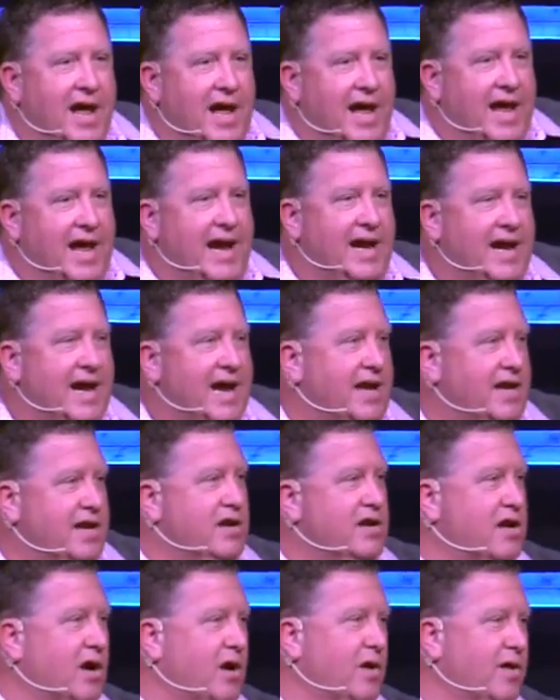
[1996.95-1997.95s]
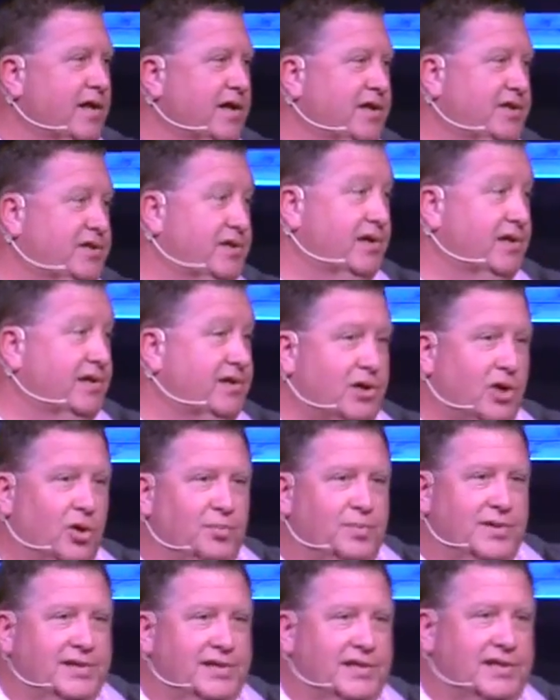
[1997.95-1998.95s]
hey, the church
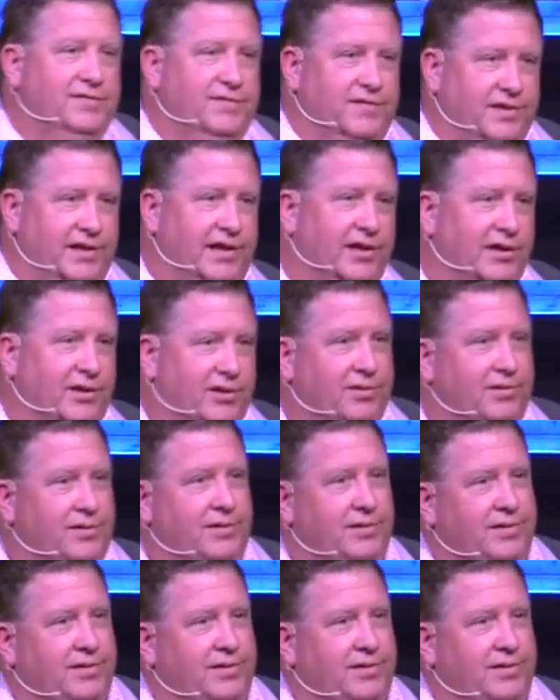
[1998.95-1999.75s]
opened this for you.